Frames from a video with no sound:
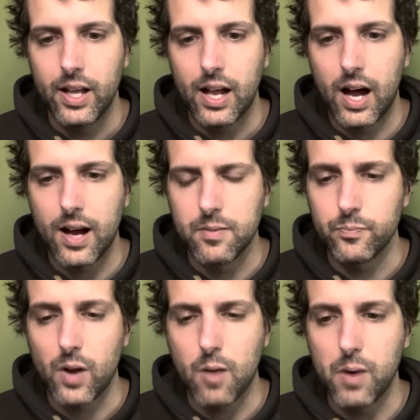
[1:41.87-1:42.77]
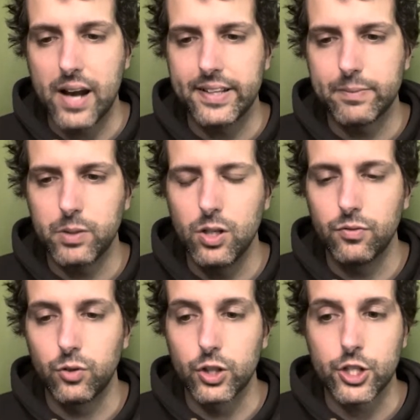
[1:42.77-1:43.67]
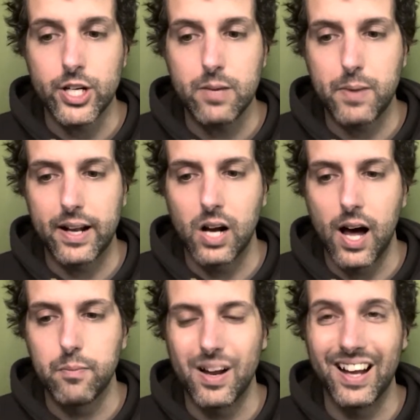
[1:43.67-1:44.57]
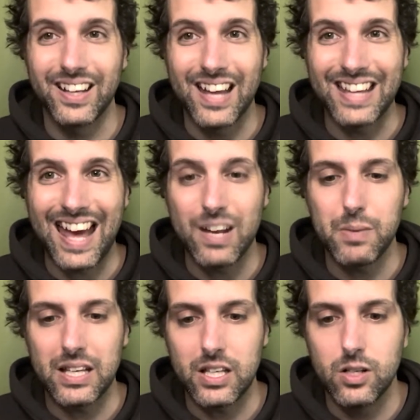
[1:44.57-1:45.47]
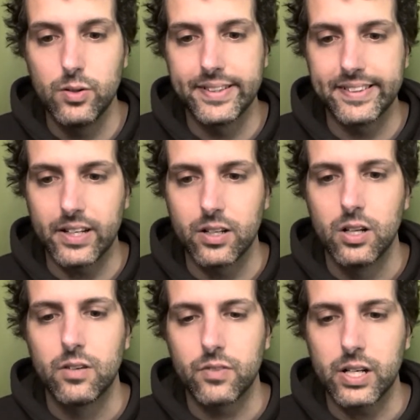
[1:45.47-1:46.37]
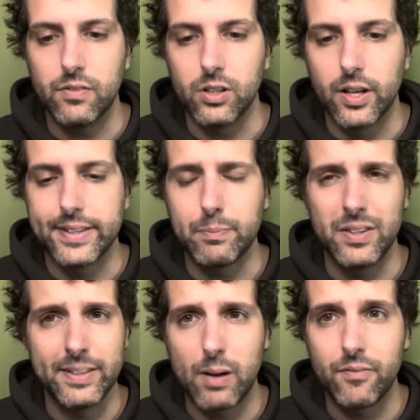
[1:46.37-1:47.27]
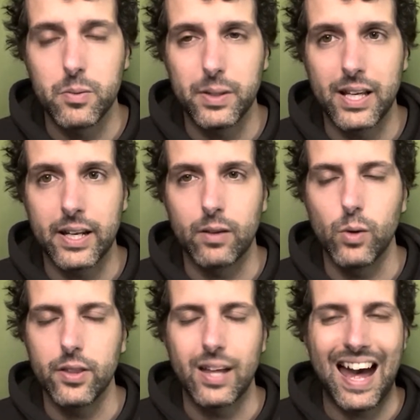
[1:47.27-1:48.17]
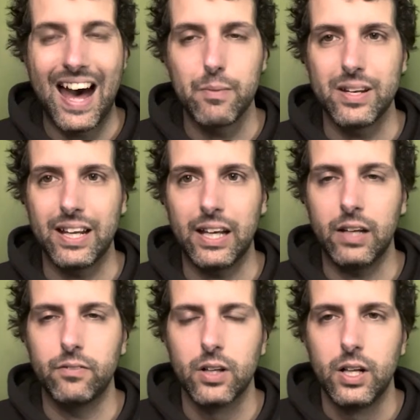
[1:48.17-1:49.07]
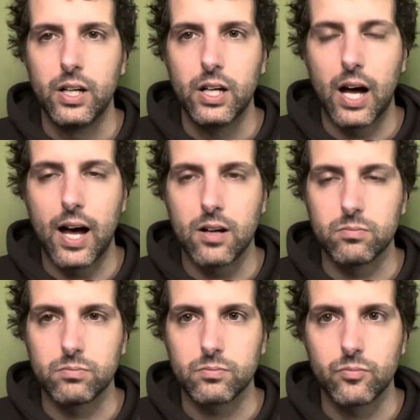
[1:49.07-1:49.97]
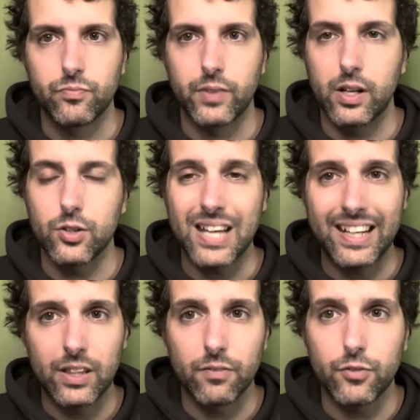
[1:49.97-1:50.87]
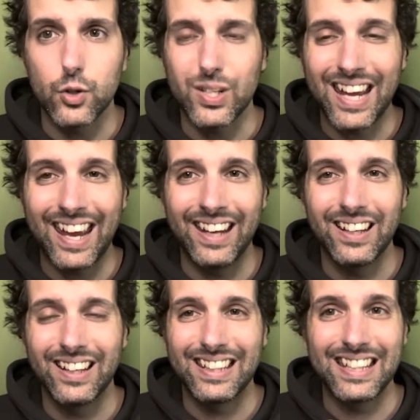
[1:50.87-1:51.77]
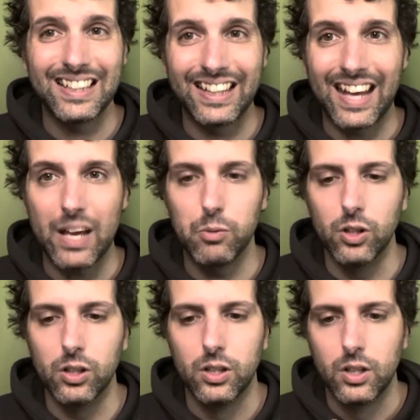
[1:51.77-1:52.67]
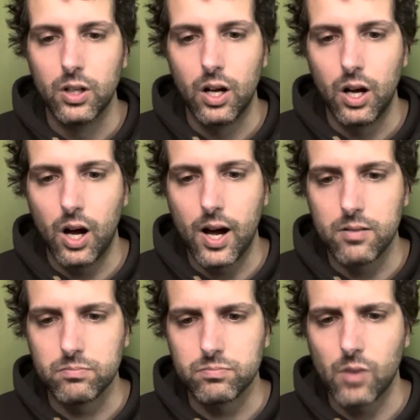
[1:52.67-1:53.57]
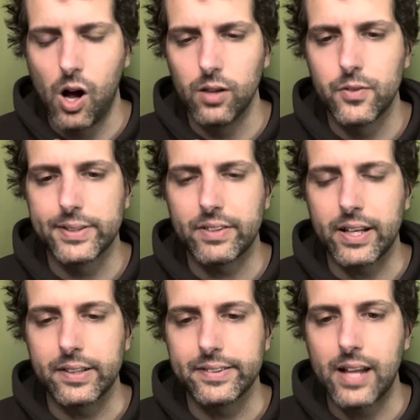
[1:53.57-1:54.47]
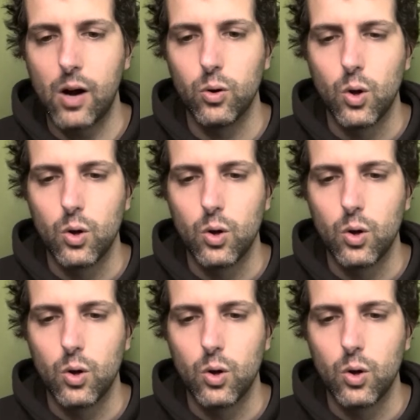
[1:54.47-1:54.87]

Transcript: Um, our body is beautiful and created by God, but again, the enemy uses it for evil. And it's been this way from the beginning with Adam and Eve. Um, you know, taking the fruit, Cain killing Abel, um, all of those things. Now,